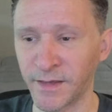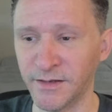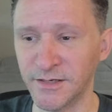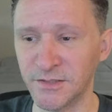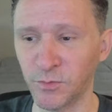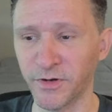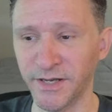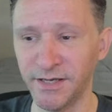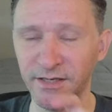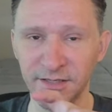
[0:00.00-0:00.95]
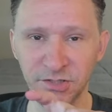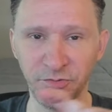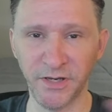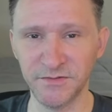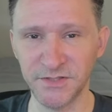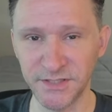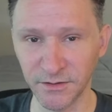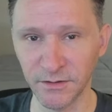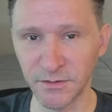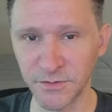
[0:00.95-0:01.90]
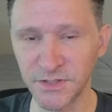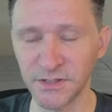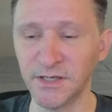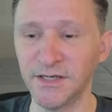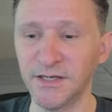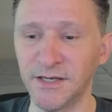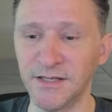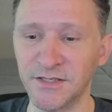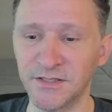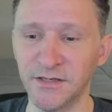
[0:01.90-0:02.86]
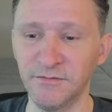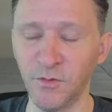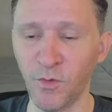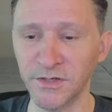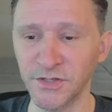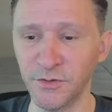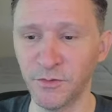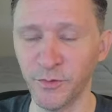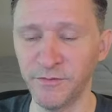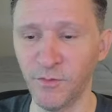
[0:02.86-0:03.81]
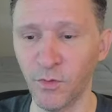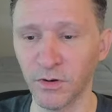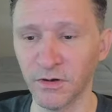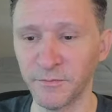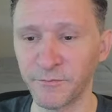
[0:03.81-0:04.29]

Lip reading: is we're going to get a string of zeros instead of the 1, 2, 3, 4.